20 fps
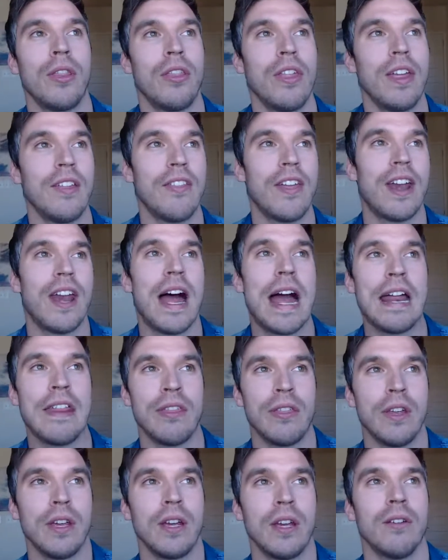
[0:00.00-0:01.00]
thing that I
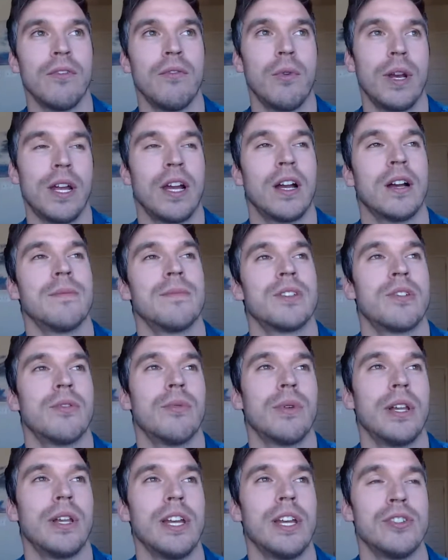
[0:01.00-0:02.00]
think of when it comes to
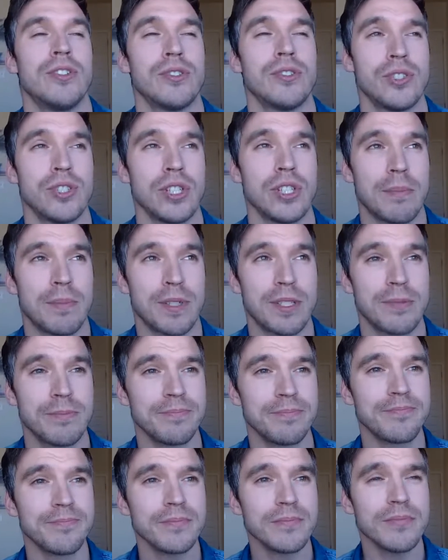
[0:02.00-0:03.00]
relationships?